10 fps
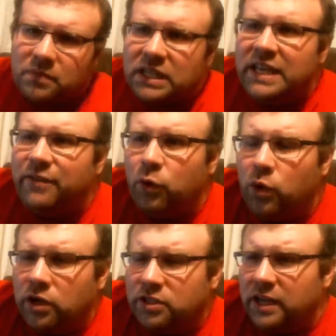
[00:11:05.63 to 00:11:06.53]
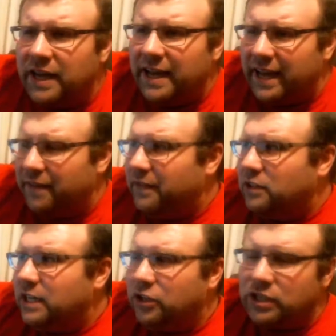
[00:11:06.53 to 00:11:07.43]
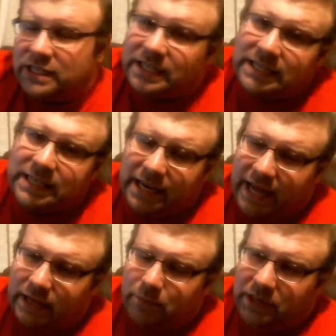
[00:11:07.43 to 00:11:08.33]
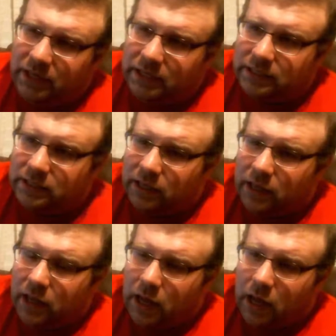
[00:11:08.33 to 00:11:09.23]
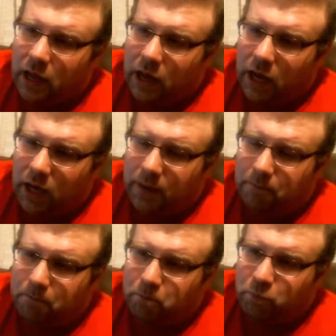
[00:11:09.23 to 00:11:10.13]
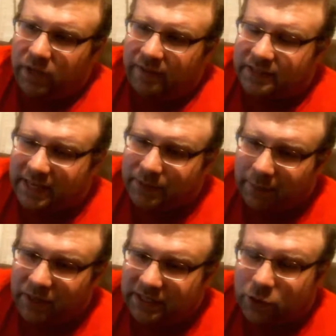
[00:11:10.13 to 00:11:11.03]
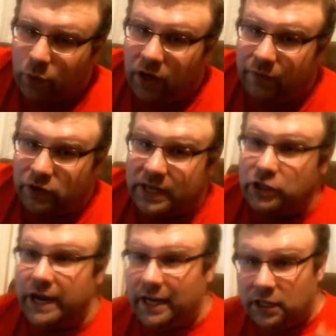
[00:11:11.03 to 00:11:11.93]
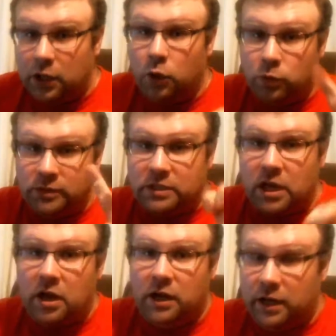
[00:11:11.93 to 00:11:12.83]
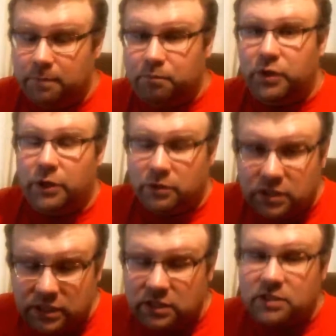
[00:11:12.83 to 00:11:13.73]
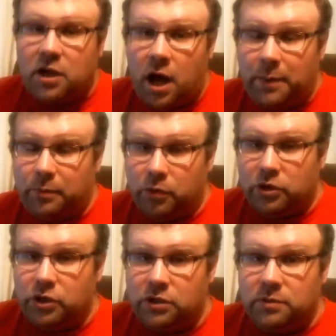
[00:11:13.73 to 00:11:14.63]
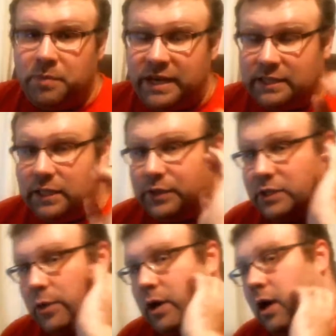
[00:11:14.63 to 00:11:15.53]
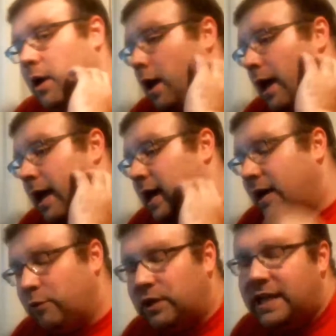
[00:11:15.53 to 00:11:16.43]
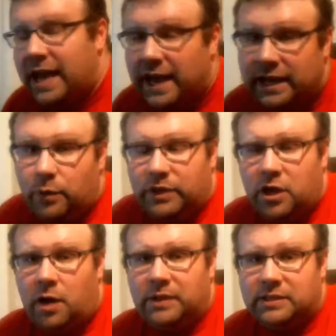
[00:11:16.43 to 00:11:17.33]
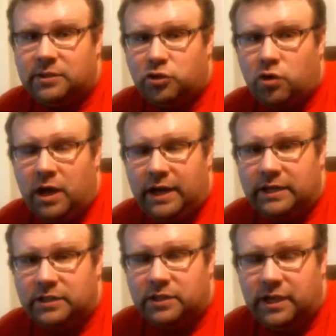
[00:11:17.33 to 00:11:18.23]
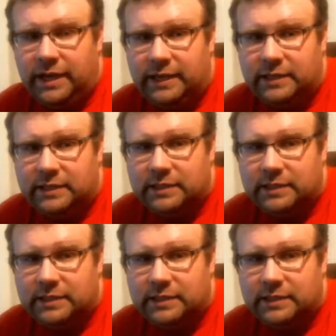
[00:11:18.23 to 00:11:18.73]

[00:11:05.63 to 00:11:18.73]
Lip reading: even worse. It feels like there's a disconnect, because at the same time this is going on, there's actually a Clone Saga, you know, comic book miniseries going on, and I really hate it when comics try and